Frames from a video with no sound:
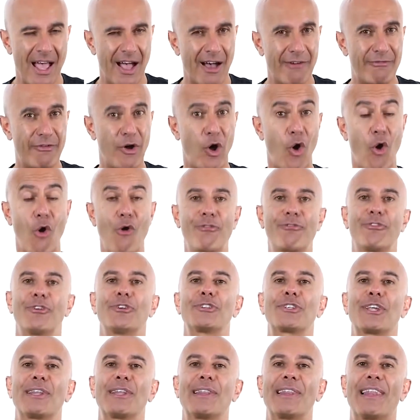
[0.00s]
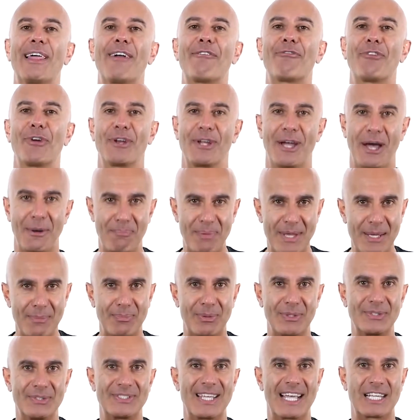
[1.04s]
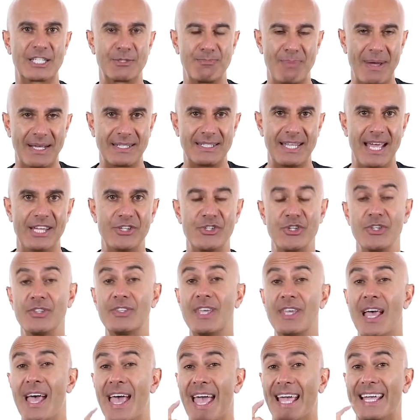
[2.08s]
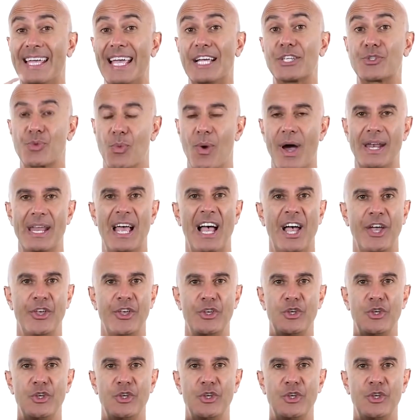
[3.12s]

of over delivering on people's expectations. And guess what?